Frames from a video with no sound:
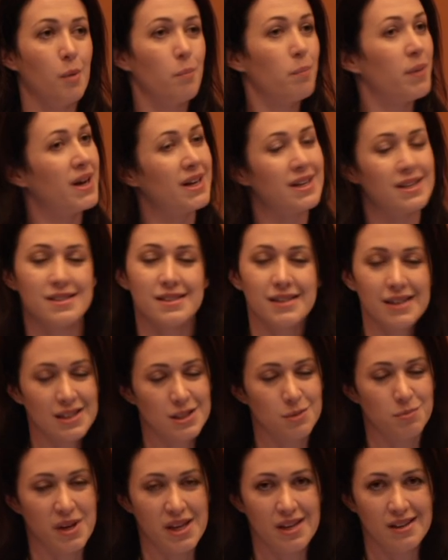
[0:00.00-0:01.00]
But it doesn't need
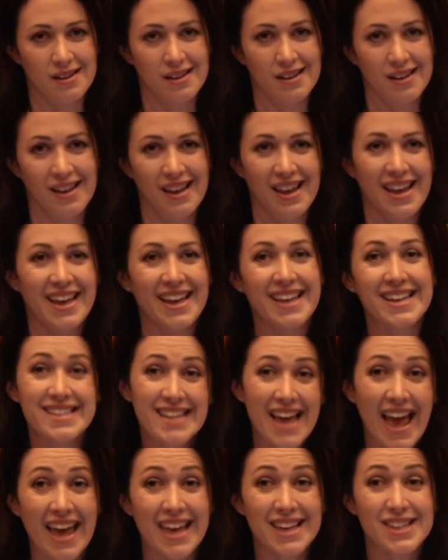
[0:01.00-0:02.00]
to be. It
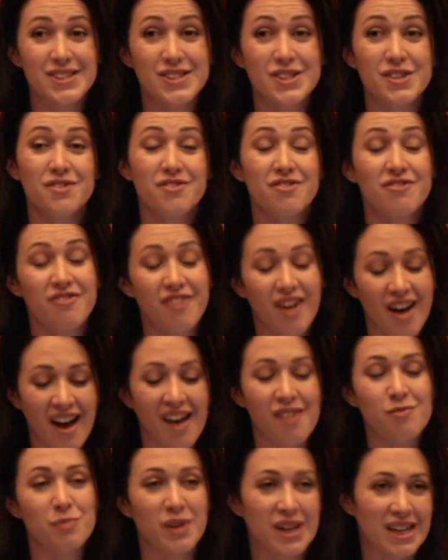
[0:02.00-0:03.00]
takes
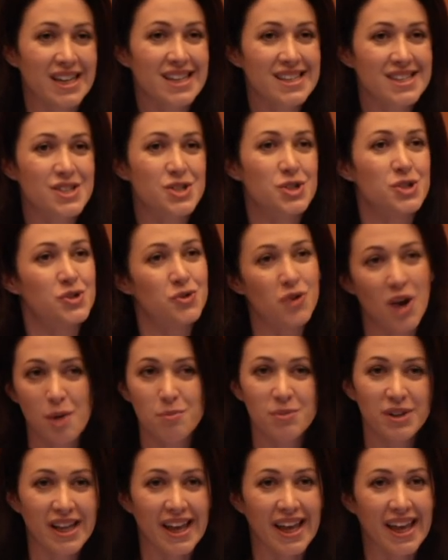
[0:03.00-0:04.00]
5 minutes to
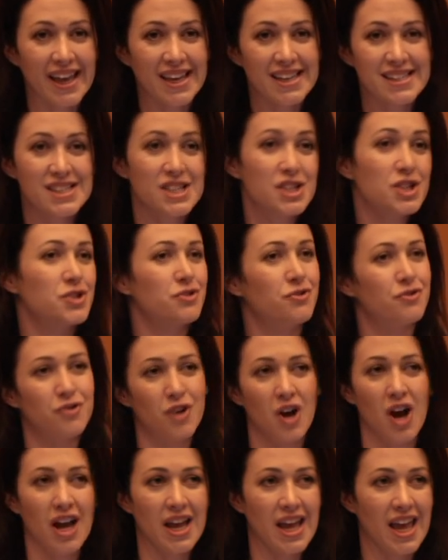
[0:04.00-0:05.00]
scramble eggs, to
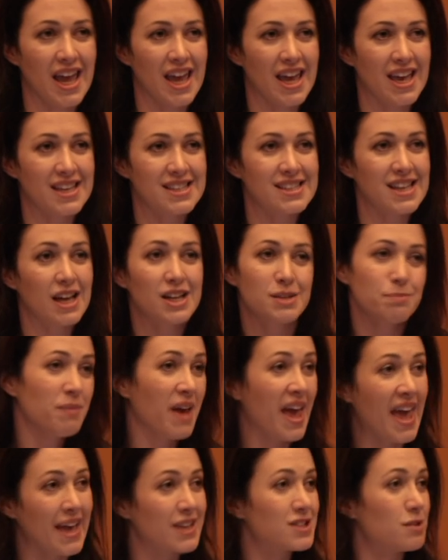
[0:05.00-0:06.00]
fry eggs.
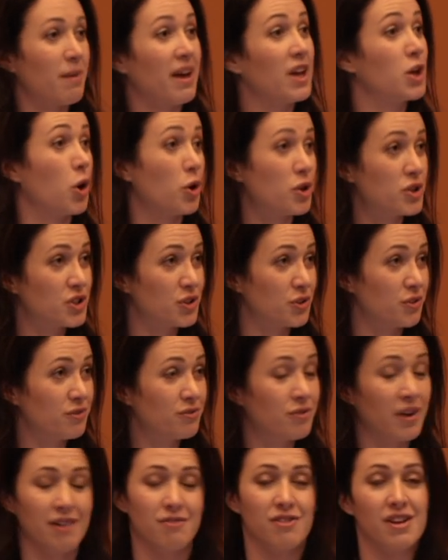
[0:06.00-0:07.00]
Eggs are my go-to
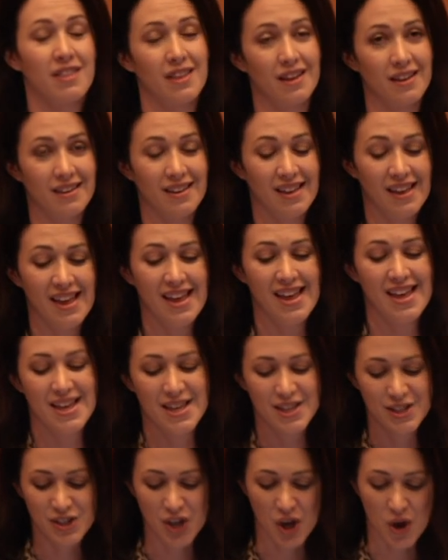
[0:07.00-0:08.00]
for everything.
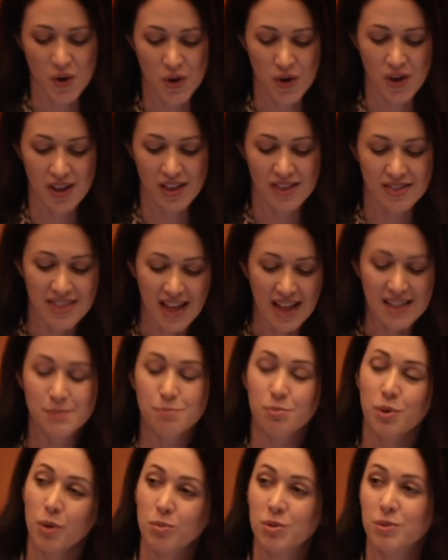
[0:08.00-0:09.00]
So that's
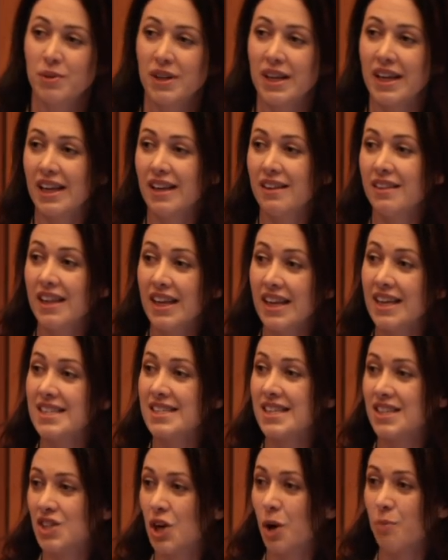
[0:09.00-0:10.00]
probably the
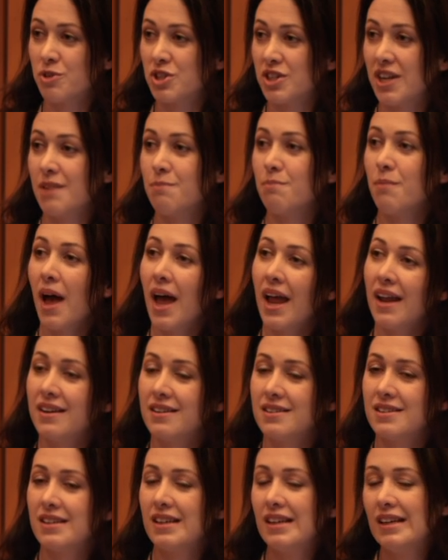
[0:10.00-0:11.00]
easiest option.
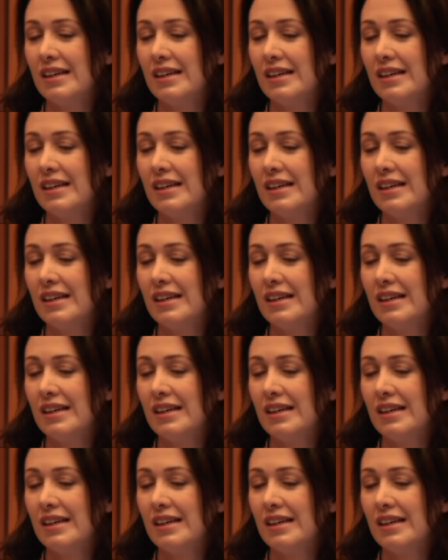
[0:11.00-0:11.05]
And